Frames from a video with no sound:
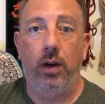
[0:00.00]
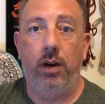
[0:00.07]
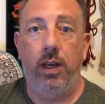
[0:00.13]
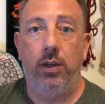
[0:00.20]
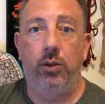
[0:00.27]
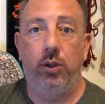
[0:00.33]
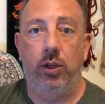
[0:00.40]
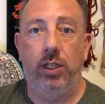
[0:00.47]
I
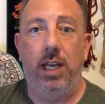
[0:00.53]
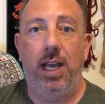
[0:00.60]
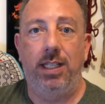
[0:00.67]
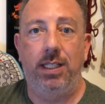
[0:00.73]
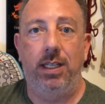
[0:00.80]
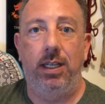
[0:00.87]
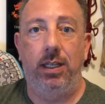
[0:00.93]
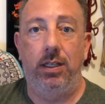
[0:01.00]
use
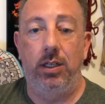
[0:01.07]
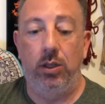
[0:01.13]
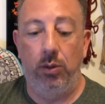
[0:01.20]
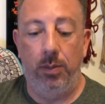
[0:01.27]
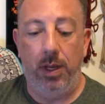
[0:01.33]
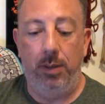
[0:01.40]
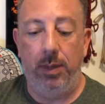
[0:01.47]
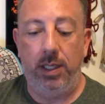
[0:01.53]
Audacity to do
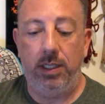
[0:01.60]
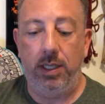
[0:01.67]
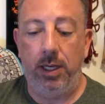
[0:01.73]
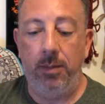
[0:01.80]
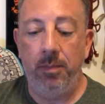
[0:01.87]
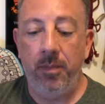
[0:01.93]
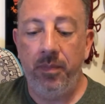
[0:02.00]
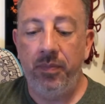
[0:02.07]
my mixing.
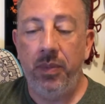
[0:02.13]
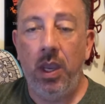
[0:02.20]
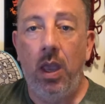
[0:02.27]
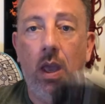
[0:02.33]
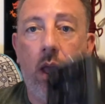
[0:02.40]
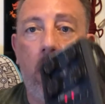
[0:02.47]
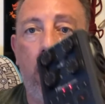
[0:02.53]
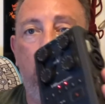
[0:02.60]

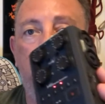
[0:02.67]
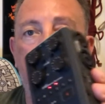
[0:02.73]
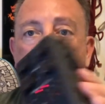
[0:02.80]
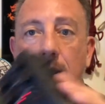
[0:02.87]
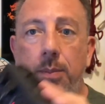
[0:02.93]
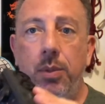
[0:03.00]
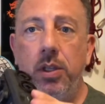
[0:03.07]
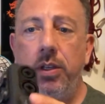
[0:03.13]

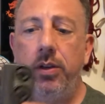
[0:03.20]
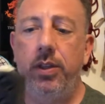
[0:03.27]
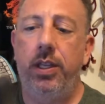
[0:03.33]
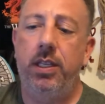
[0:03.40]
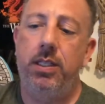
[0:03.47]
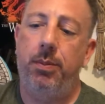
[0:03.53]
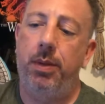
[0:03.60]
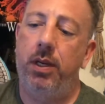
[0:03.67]
Couple little
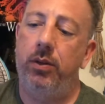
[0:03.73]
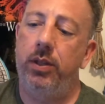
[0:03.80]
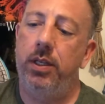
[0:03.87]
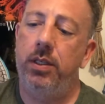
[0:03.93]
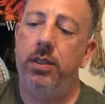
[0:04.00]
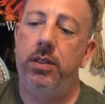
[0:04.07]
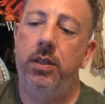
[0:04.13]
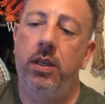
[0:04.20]
things about
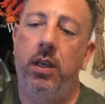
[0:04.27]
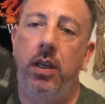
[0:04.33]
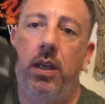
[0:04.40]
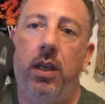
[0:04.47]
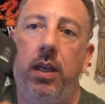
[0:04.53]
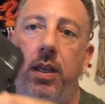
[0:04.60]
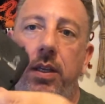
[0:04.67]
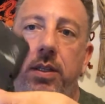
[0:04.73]
this
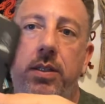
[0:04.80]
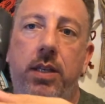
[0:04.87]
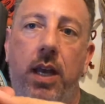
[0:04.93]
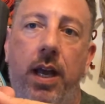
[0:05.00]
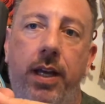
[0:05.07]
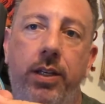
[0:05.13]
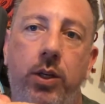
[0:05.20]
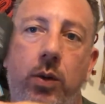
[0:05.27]
is
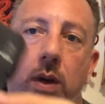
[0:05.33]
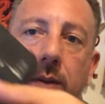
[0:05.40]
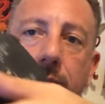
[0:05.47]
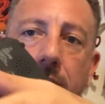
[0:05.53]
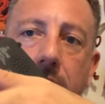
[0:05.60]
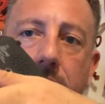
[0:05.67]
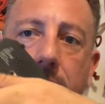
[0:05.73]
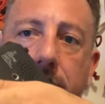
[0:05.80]
I do
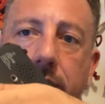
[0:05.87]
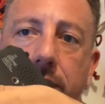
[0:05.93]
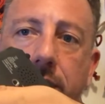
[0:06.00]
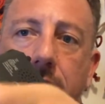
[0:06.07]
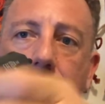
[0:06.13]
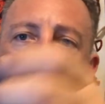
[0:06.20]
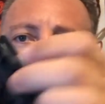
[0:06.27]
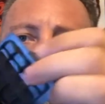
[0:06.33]
absolutely
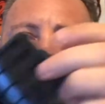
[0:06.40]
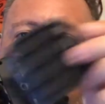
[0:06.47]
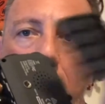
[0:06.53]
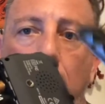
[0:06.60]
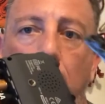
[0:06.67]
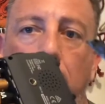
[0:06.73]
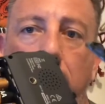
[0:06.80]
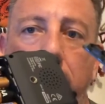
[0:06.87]
know it
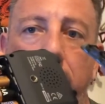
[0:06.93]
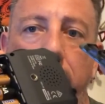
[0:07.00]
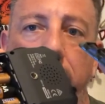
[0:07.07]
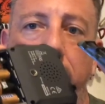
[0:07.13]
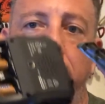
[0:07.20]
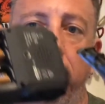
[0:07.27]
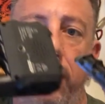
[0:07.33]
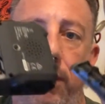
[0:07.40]
works
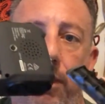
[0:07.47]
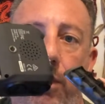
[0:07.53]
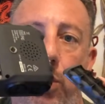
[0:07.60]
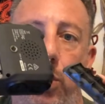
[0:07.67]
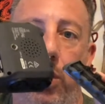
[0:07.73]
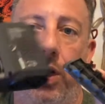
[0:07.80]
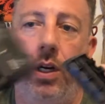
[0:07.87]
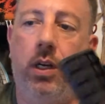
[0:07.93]
on
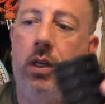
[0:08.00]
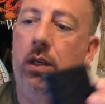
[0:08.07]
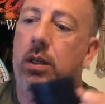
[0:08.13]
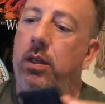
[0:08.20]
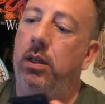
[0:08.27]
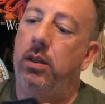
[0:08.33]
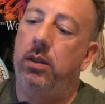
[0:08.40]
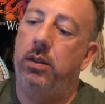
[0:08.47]
4
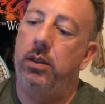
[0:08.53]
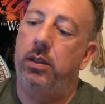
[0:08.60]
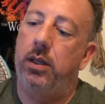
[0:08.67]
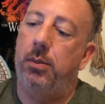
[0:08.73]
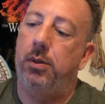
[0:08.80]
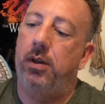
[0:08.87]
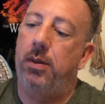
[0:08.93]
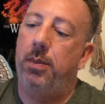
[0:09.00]

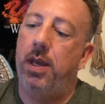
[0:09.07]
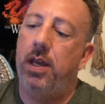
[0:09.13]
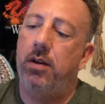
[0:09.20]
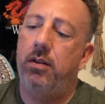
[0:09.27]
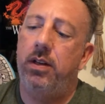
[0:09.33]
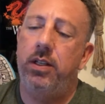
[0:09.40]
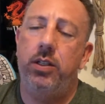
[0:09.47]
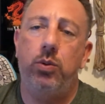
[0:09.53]
AA
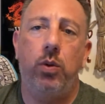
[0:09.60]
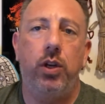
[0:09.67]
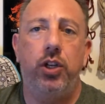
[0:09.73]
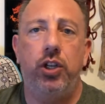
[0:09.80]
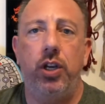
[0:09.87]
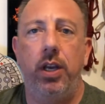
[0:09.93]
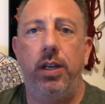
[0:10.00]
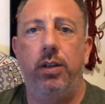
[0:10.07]
batteries,
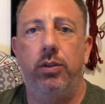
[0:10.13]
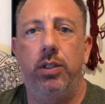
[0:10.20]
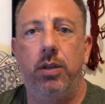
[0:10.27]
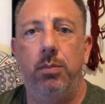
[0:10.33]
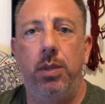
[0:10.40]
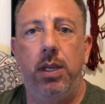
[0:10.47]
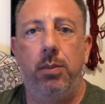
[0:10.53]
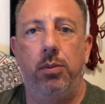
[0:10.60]
which I know some
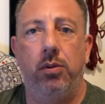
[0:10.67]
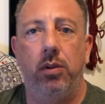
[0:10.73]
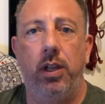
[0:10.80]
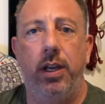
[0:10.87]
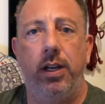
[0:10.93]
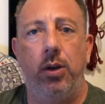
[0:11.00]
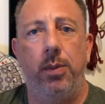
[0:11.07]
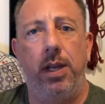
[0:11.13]
people are
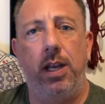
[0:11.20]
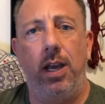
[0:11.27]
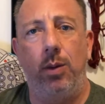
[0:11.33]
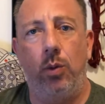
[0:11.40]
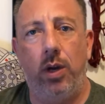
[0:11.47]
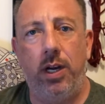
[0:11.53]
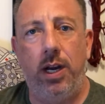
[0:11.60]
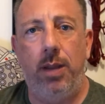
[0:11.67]
like, oh my God,
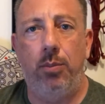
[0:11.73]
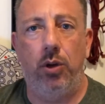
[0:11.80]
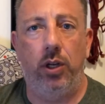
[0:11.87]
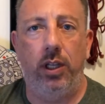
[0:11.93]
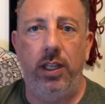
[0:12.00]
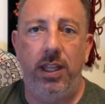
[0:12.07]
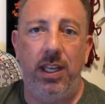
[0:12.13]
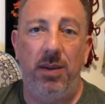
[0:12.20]
why didn't I put a
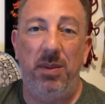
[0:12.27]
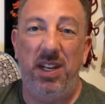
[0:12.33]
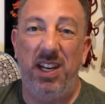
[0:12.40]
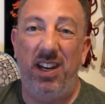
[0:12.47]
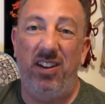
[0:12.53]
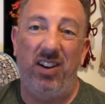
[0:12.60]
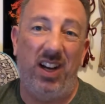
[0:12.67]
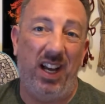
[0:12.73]
lithium in
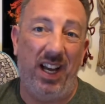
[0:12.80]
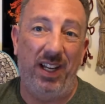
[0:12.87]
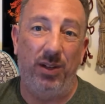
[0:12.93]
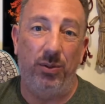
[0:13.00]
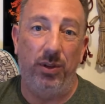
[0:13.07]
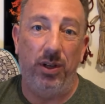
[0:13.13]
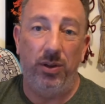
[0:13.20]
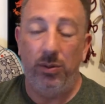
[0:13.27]
here? I
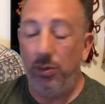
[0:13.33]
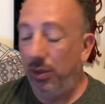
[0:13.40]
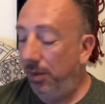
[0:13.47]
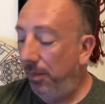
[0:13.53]
don't know.